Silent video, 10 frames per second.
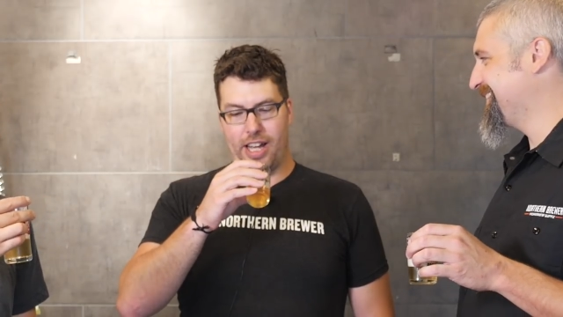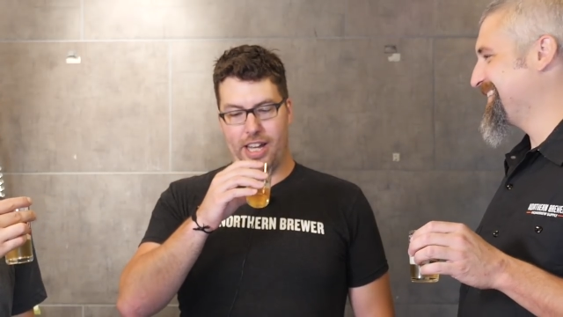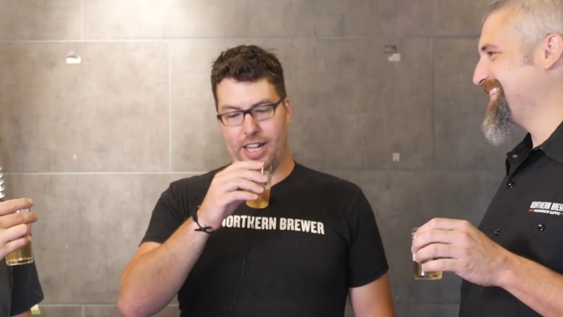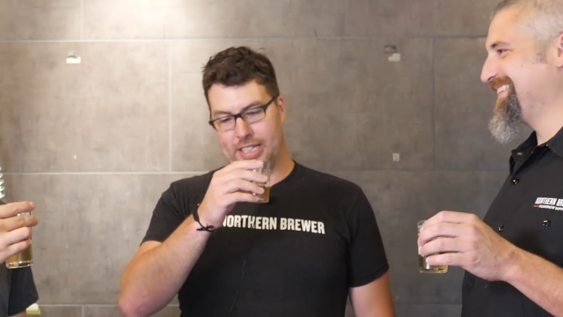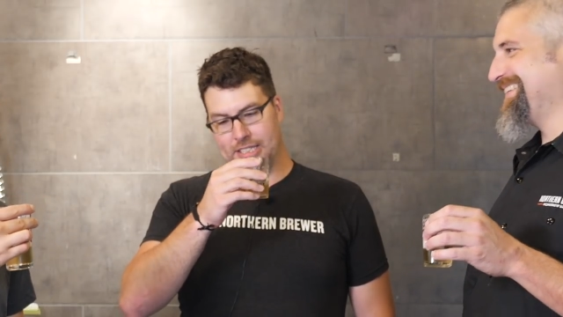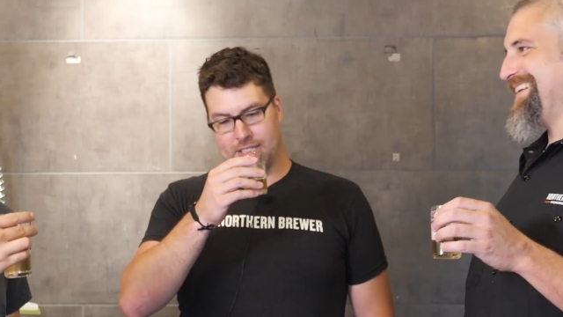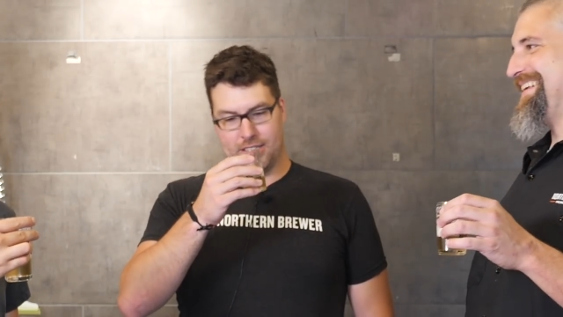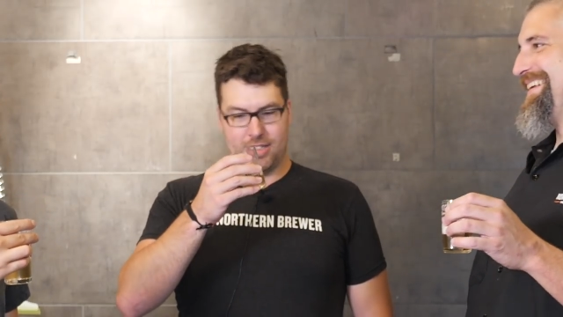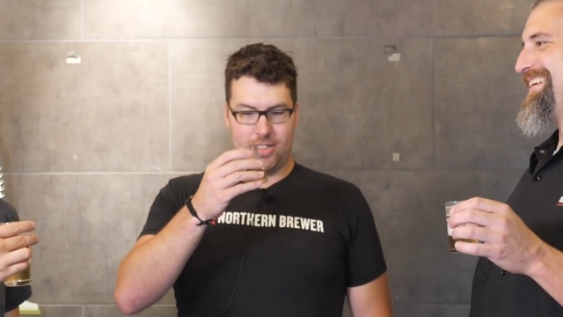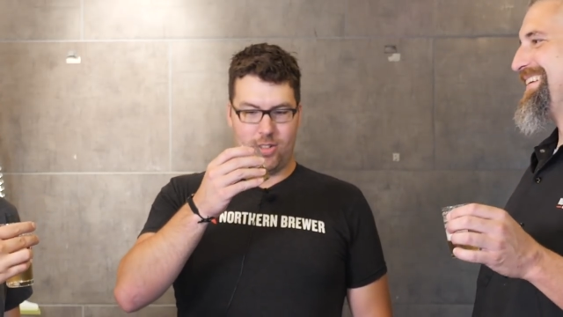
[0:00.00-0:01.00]
Speaker 1: I
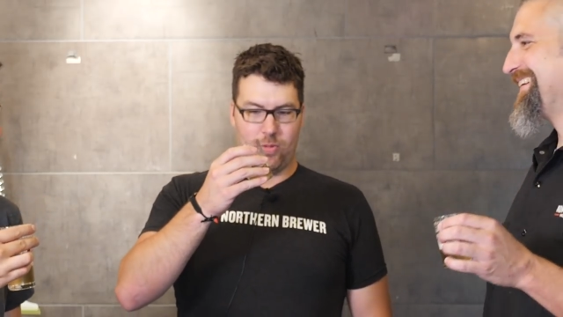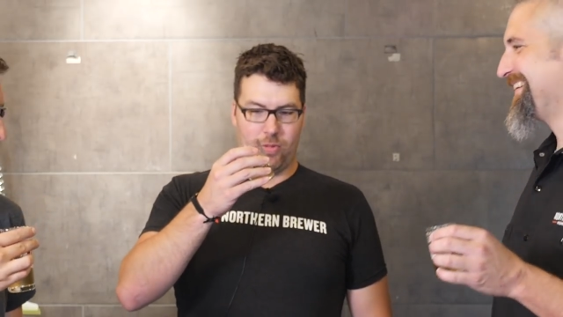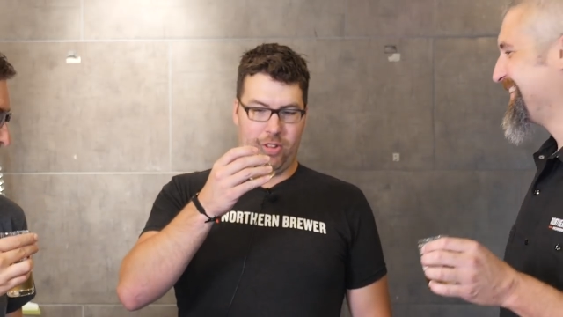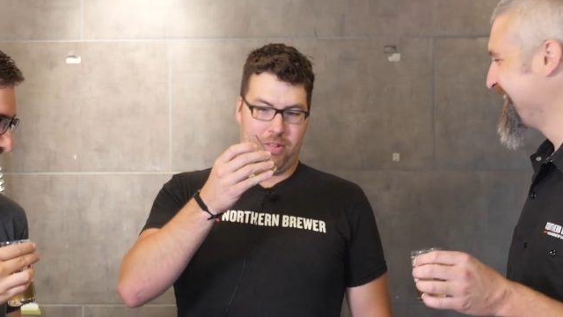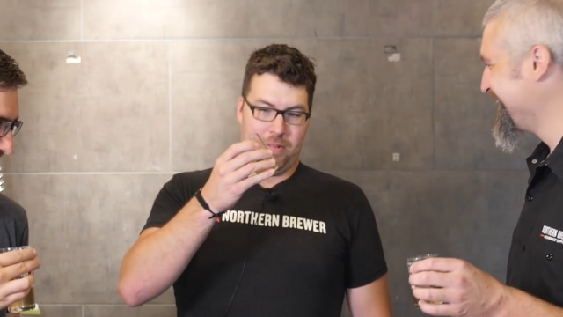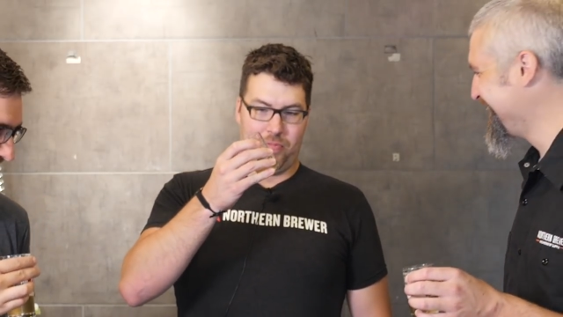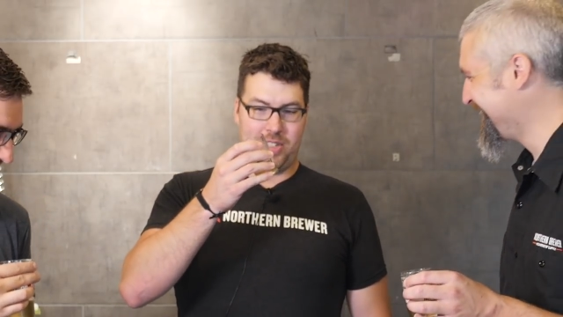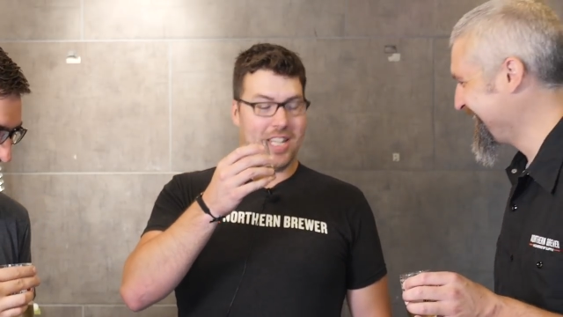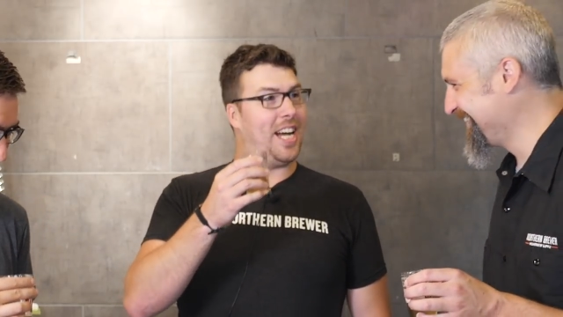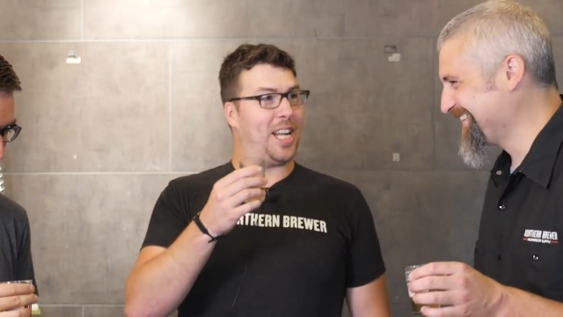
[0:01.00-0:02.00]

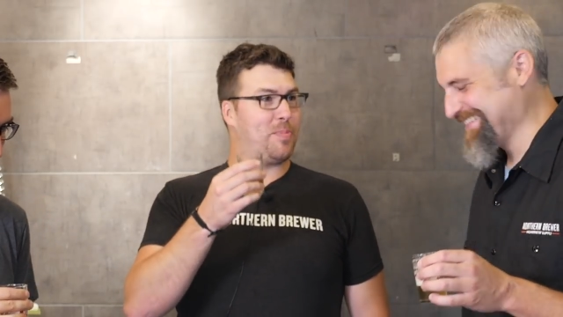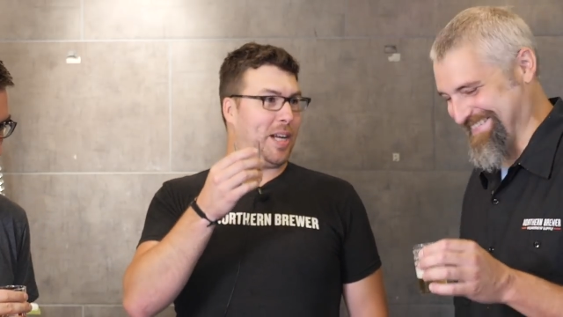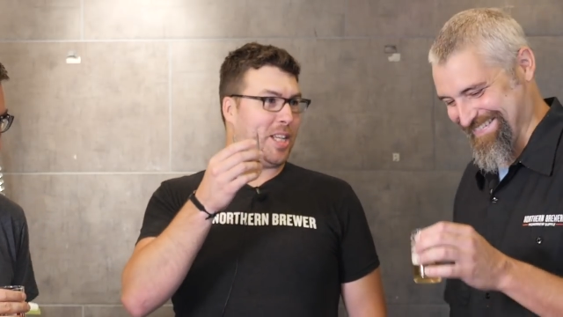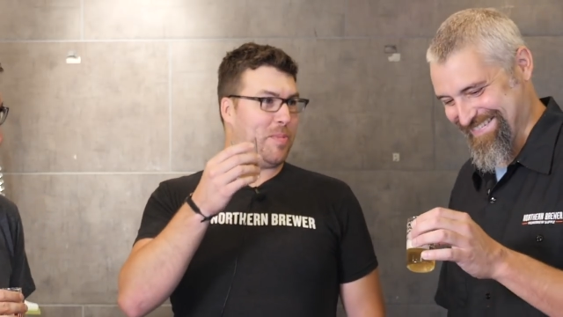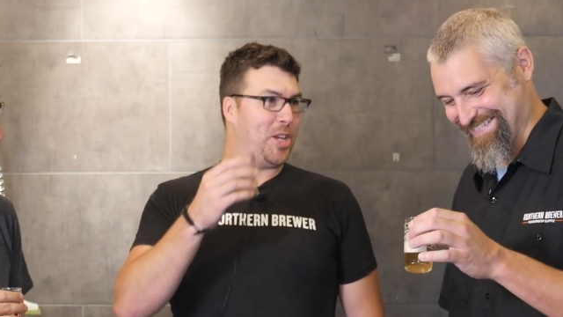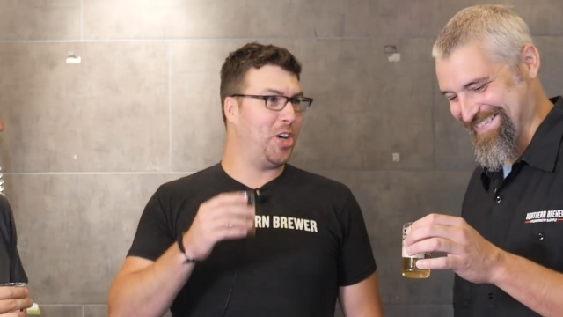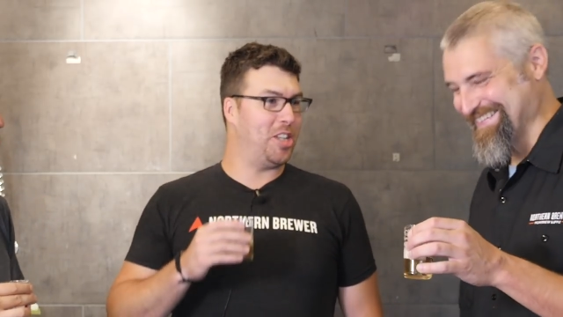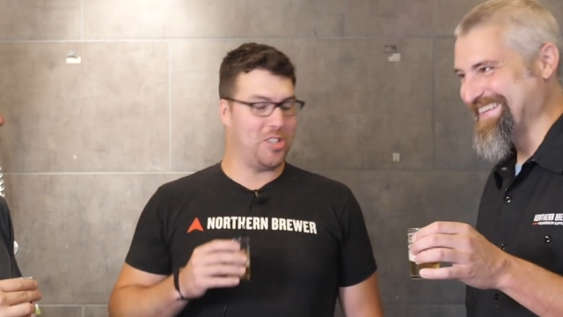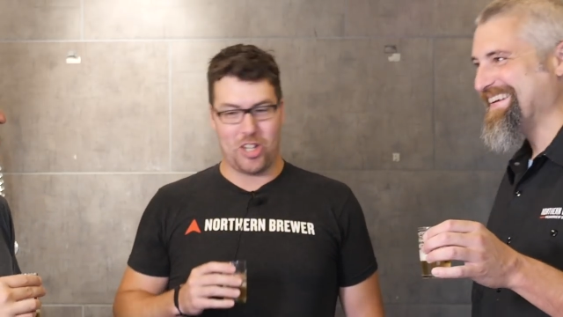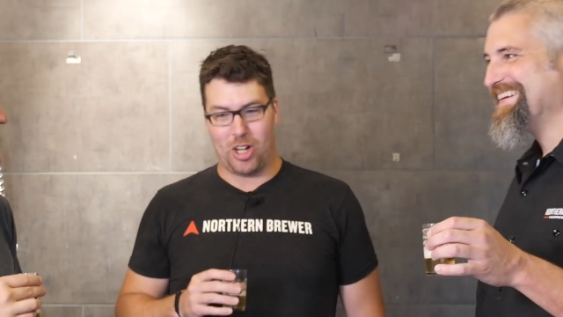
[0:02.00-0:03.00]
did not expect it to be
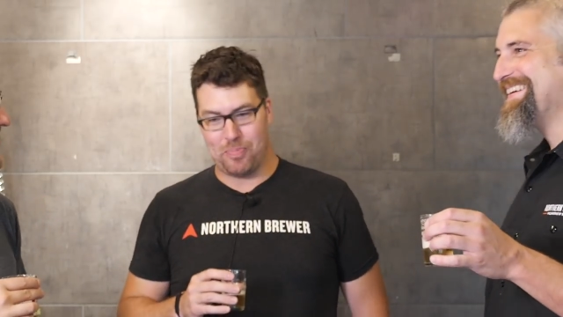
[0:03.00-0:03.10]
good. So